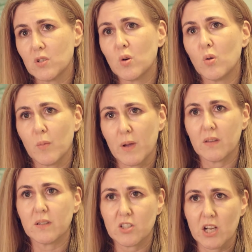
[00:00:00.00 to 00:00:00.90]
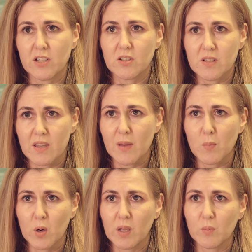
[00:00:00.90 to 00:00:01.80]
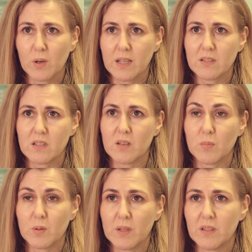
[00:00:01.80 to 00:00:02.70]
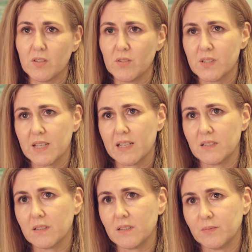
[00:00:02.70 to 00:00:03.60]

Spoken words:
talk about the changes that they're putting in place to implement the new standard.